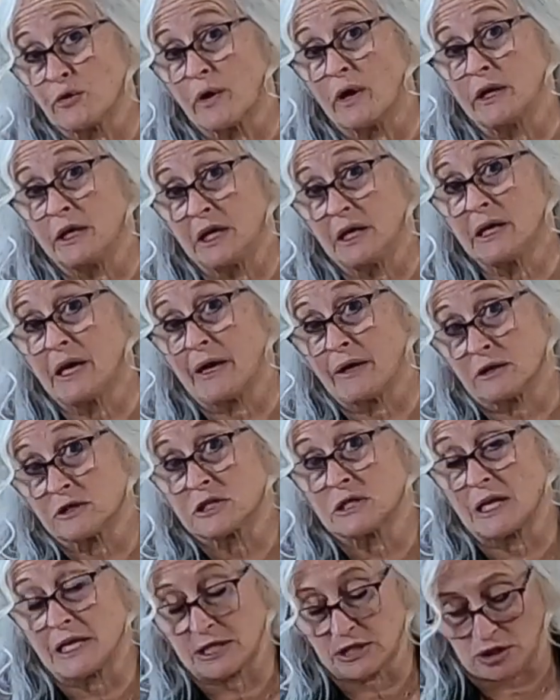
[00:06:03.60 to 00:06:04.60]
onion, I'll
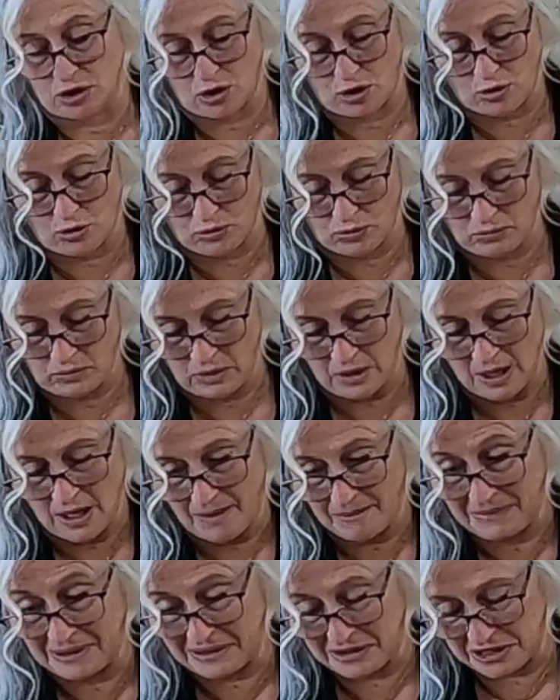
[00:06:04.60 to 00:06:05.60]
slice it whole.
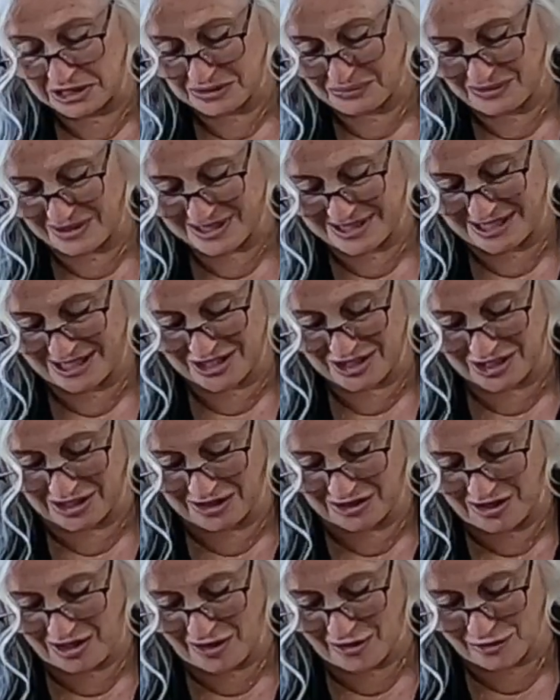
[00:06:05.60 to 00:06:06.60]
But this was such a
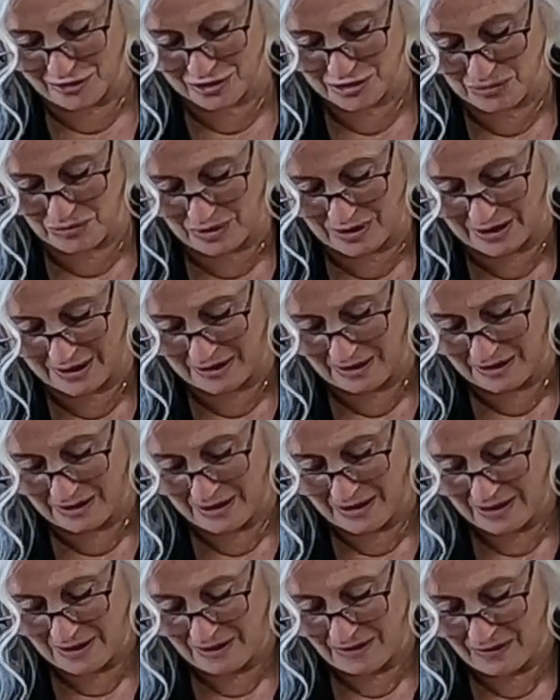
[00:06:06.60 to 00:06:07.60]
large one
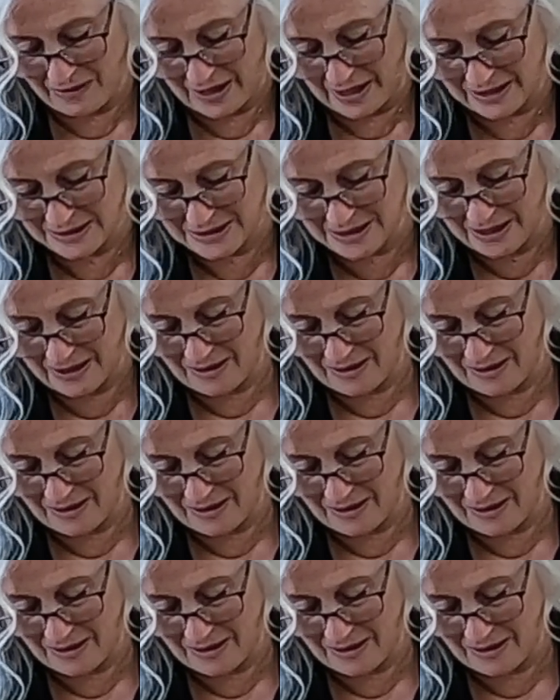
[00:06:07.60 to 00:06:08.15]
that